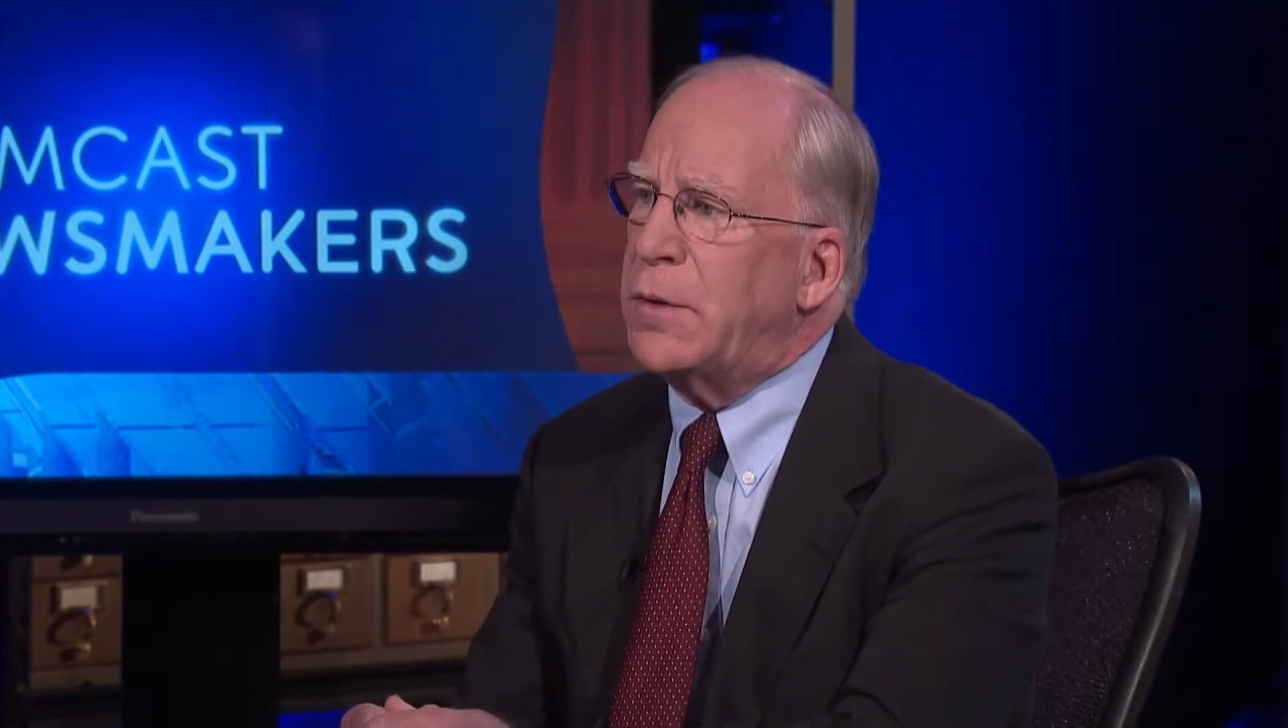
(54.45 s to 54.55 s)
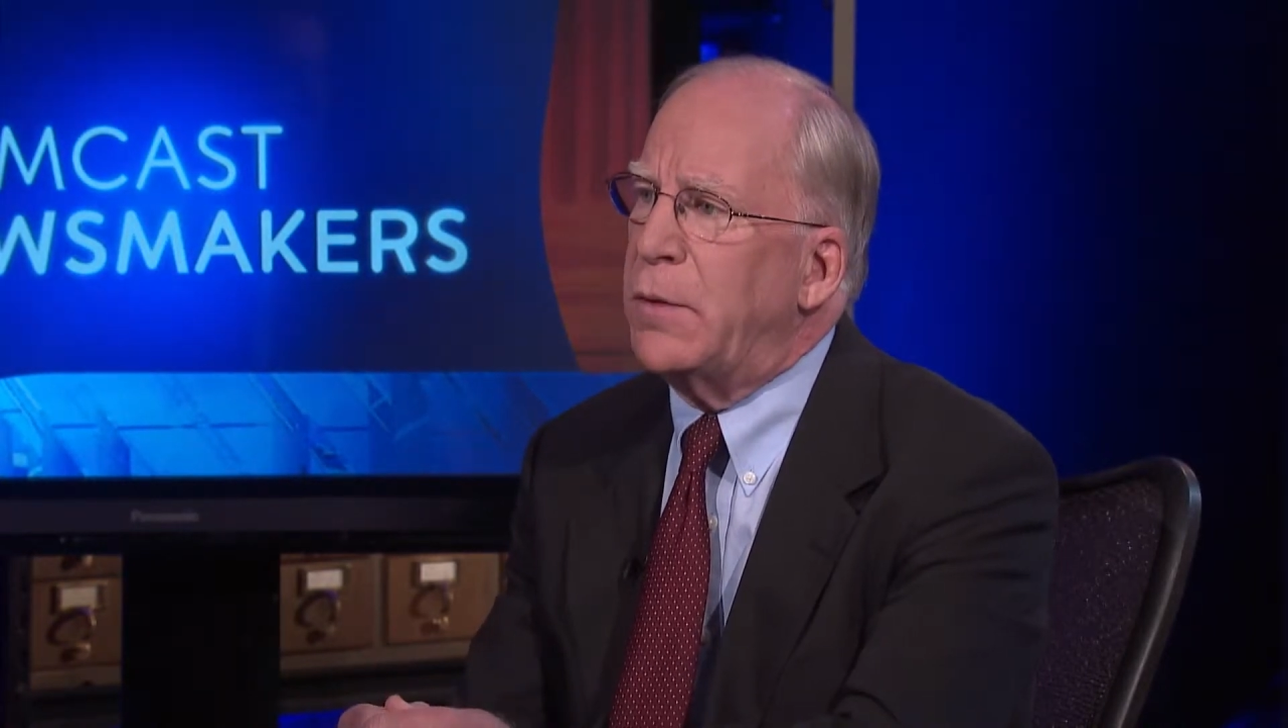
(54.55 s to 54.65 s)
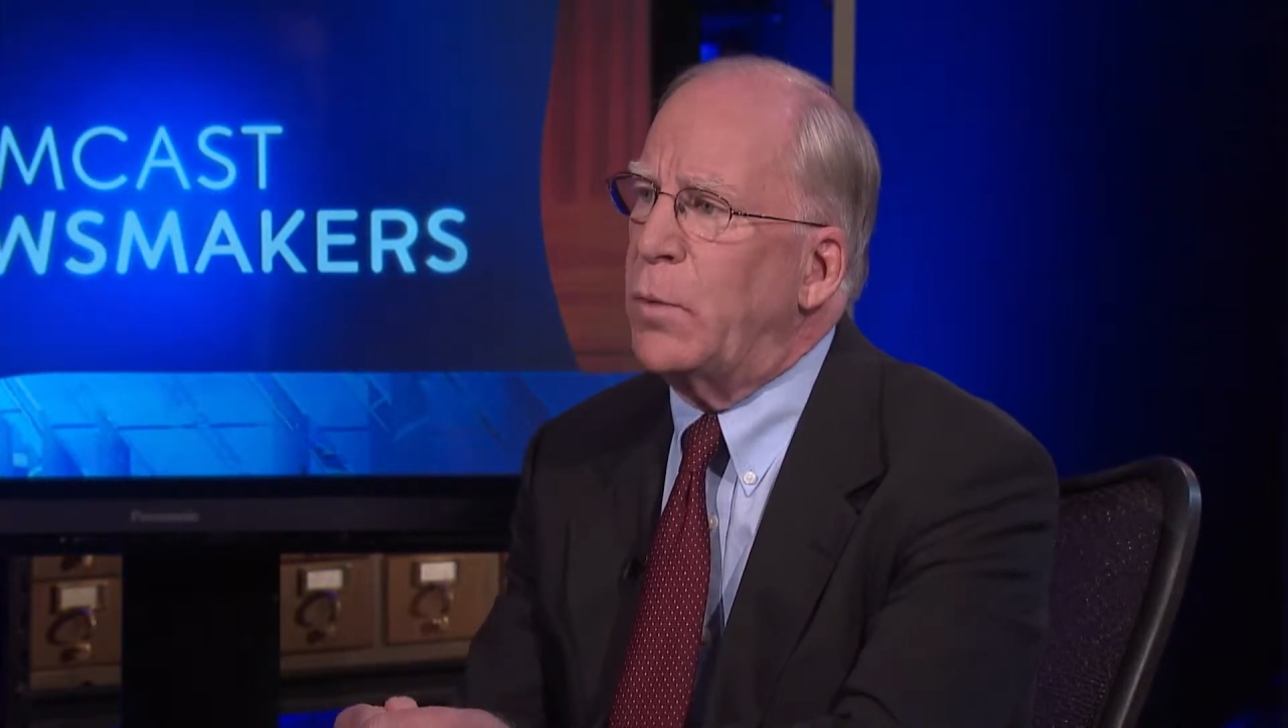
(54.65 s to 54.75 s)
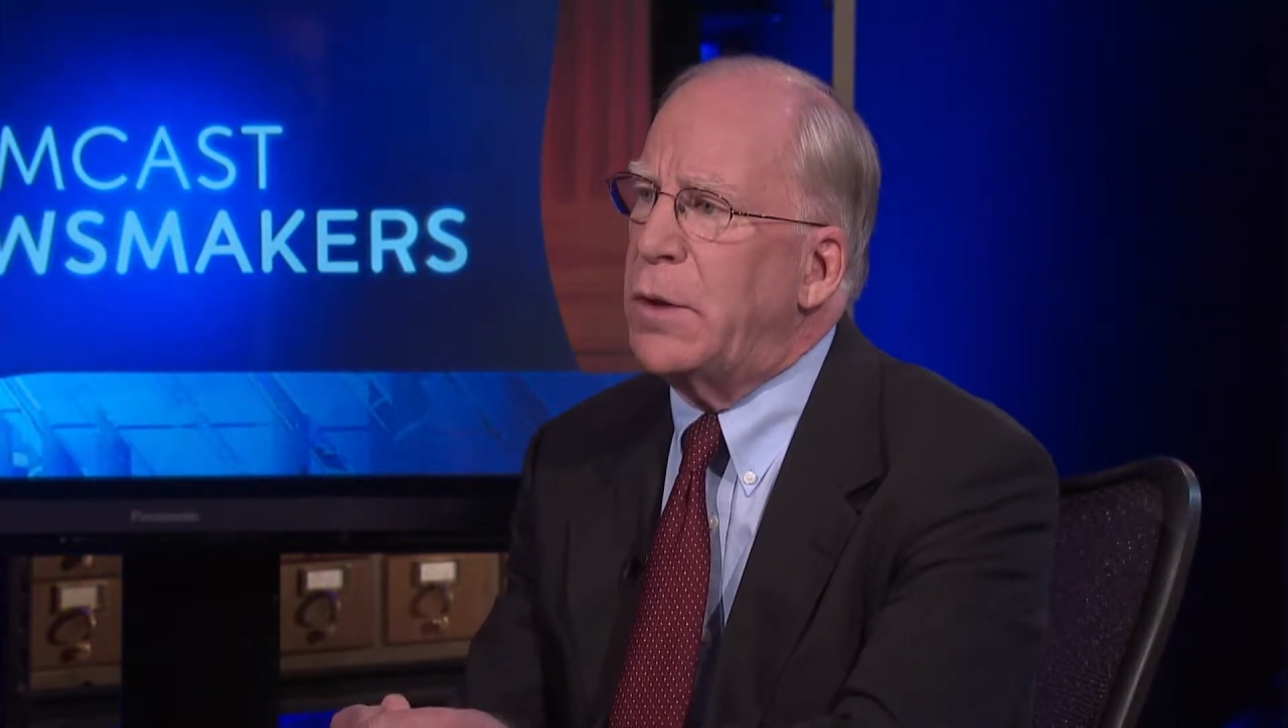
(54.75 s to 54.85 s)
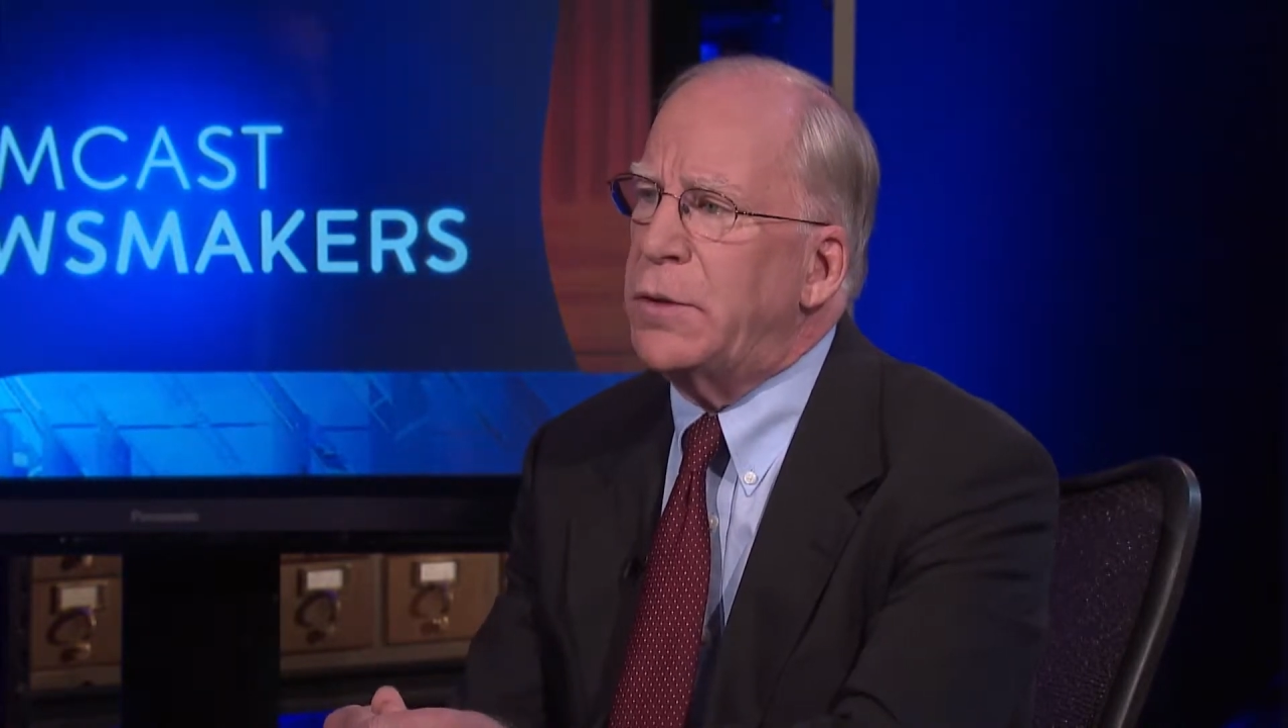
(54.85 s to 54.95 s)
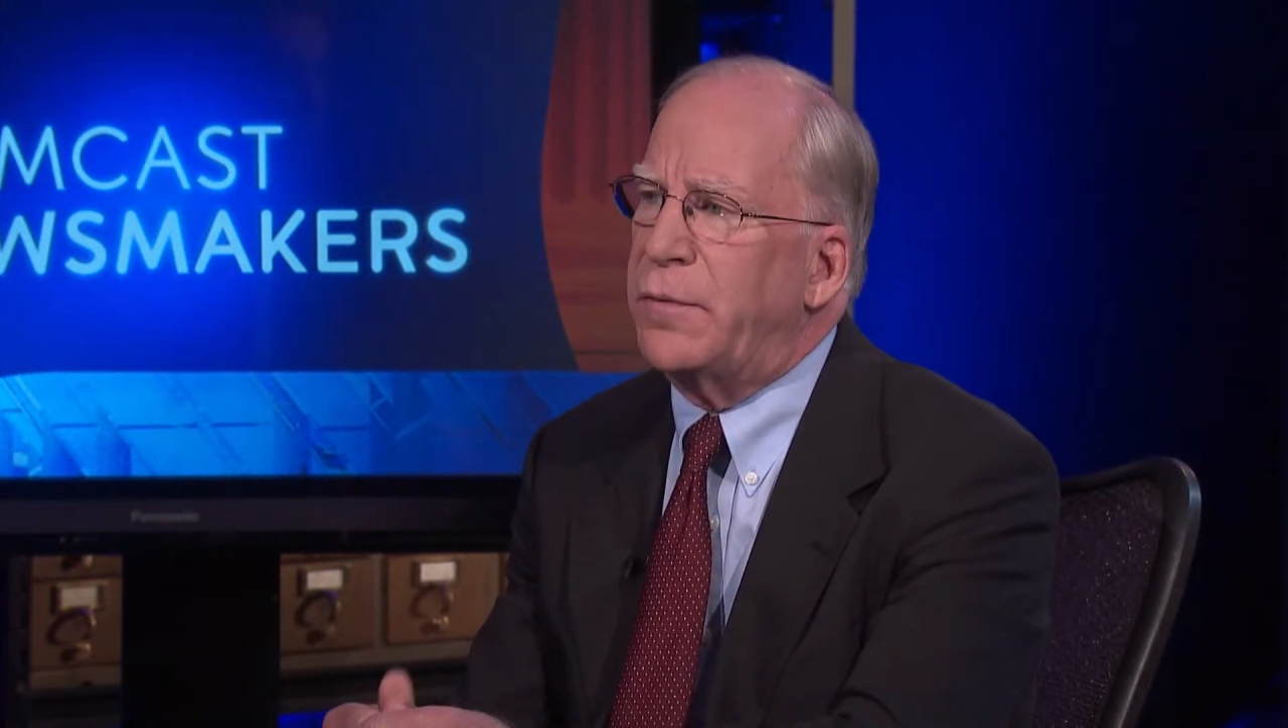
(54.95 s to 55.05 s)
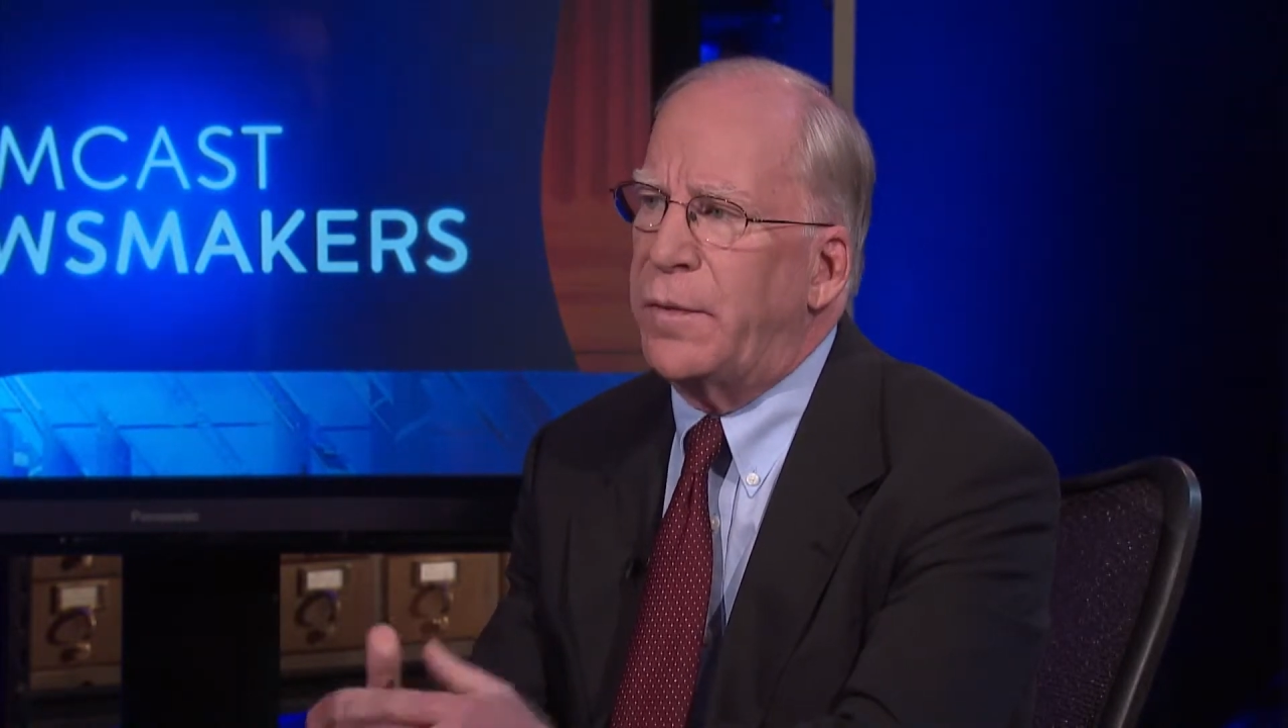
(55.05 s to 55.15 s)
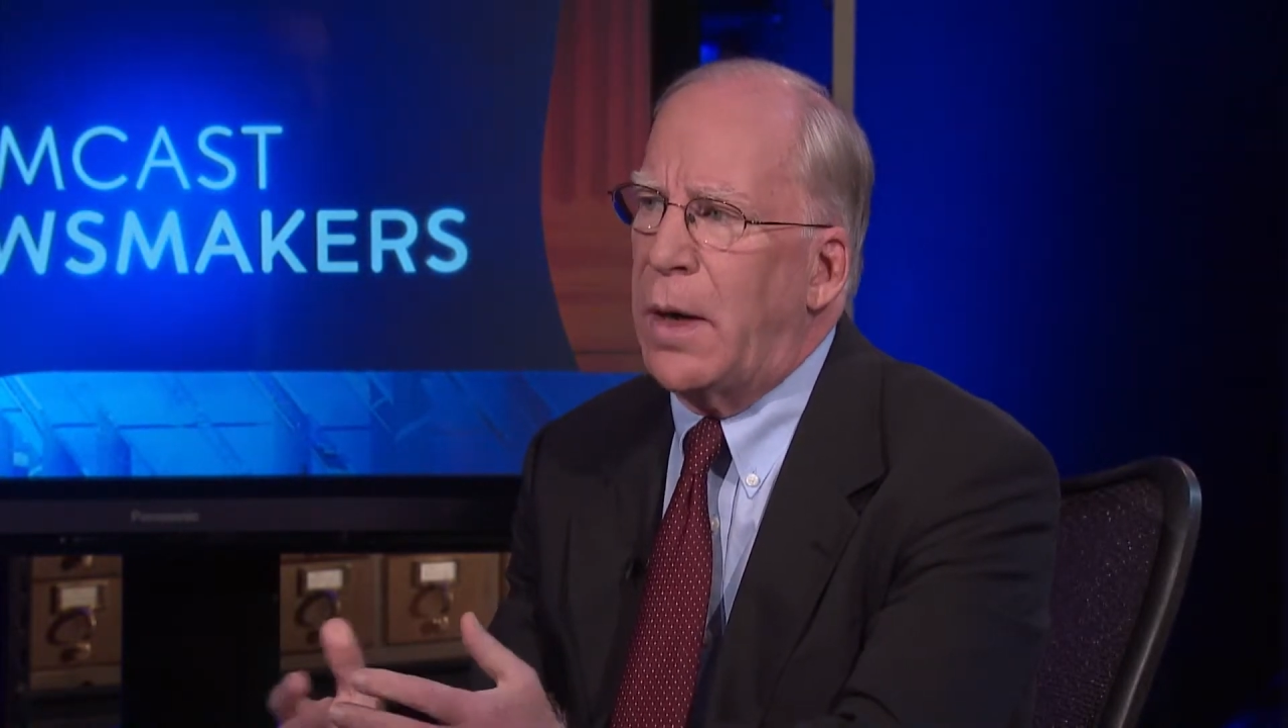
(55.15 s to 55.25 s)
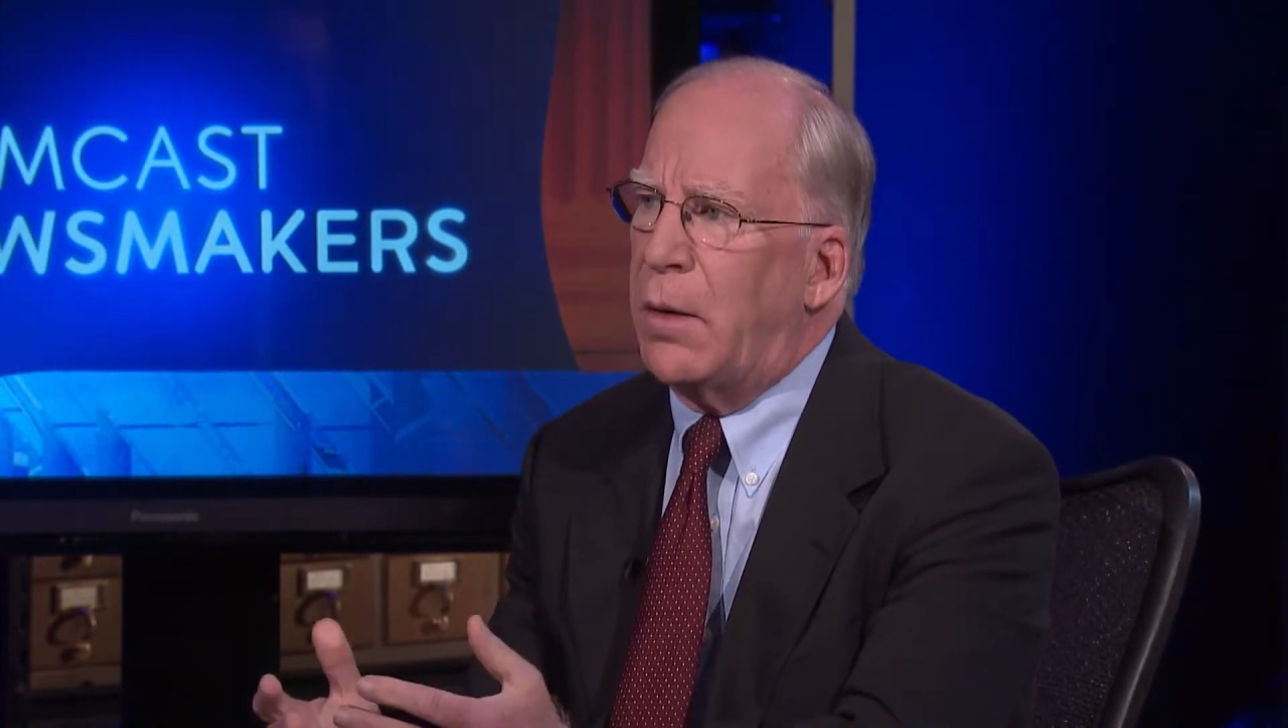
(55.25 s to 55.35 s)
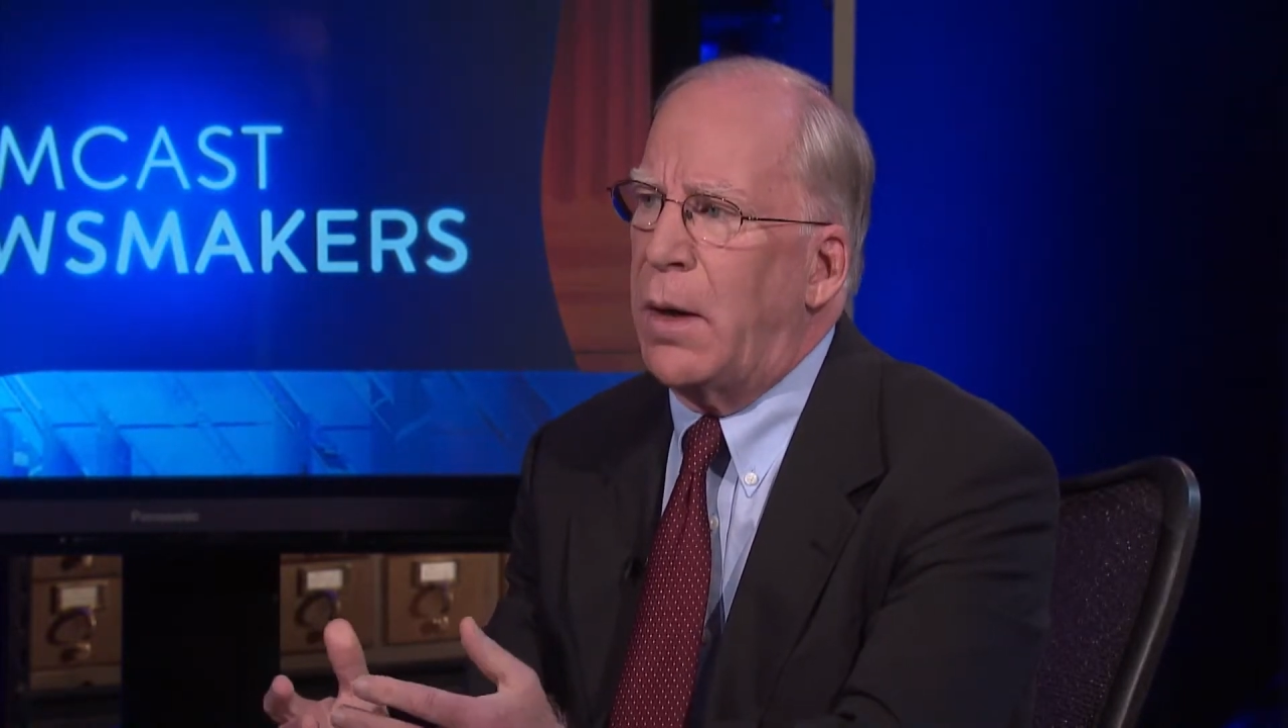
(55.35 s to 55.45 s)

to the region far